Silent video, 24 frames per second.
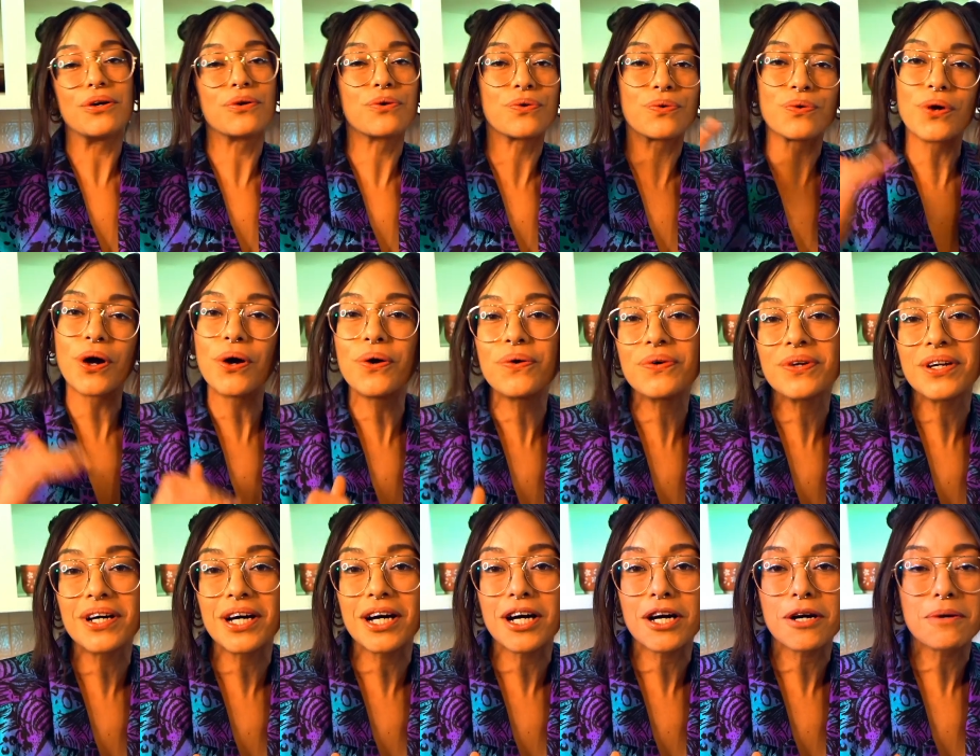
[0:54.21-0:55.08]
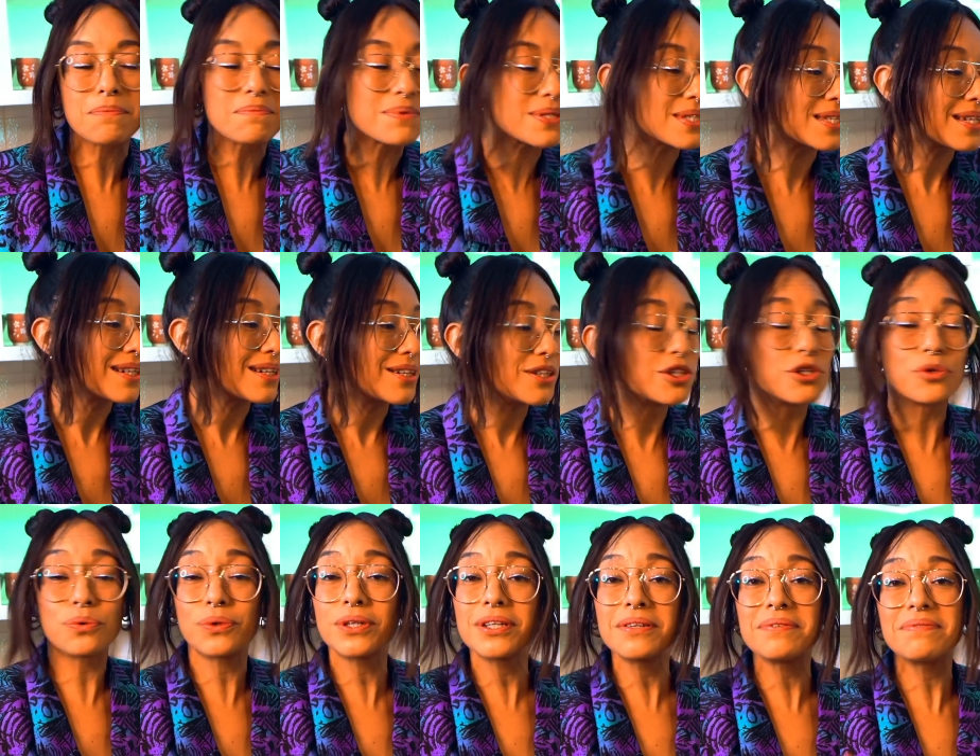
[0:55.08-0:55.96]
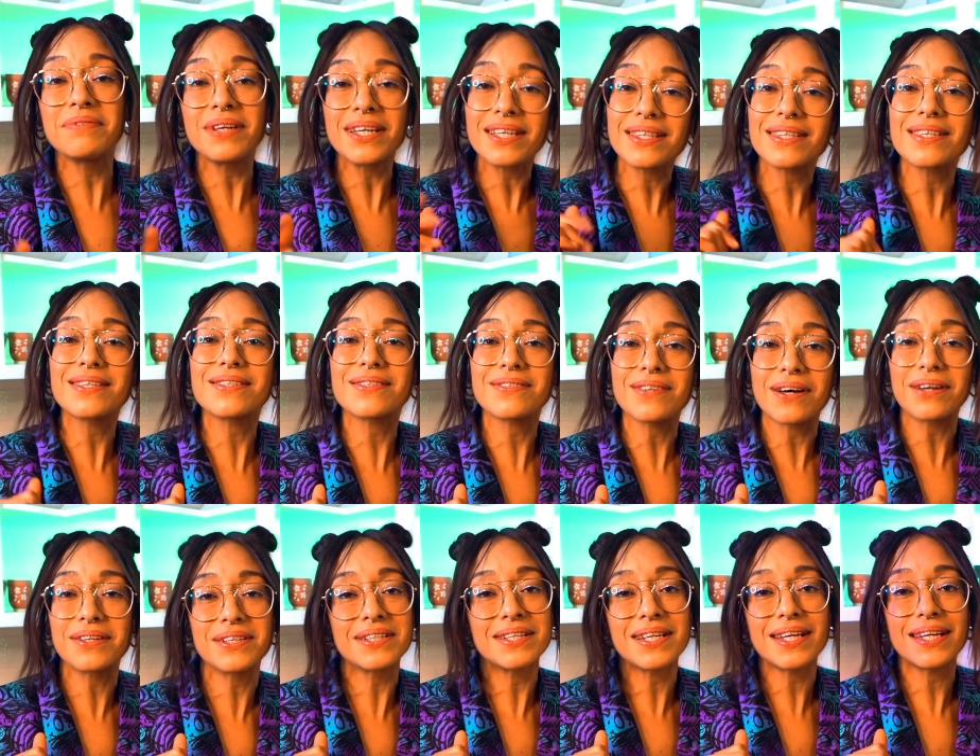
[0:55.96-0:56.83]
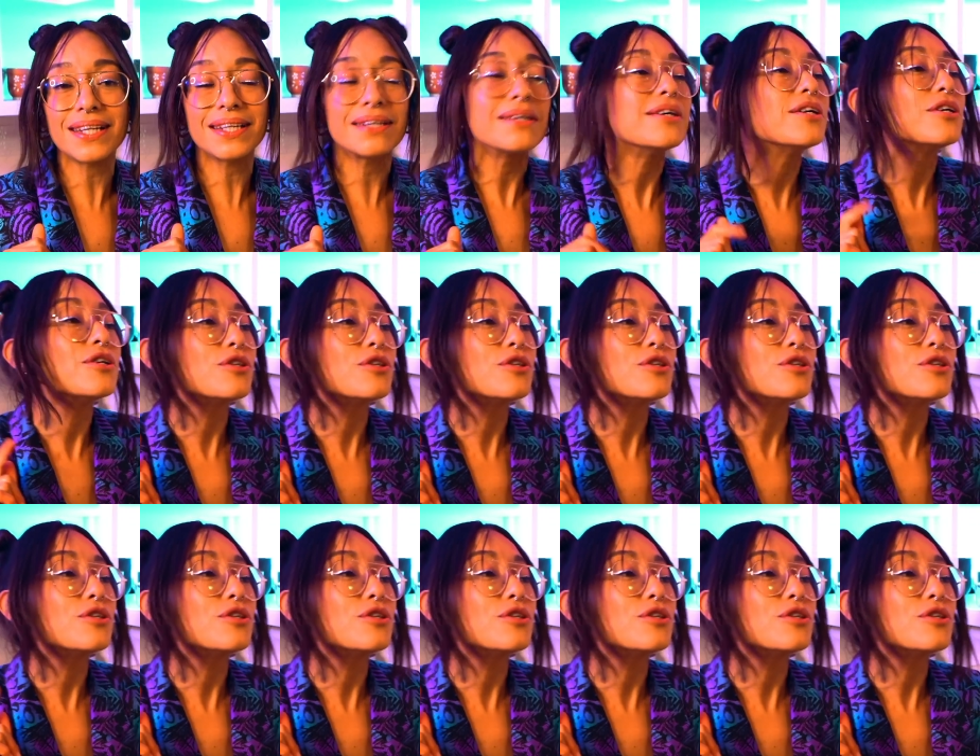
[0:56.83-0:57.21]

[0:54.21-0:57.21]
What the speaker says: grown-ups, you wanna make this on a date?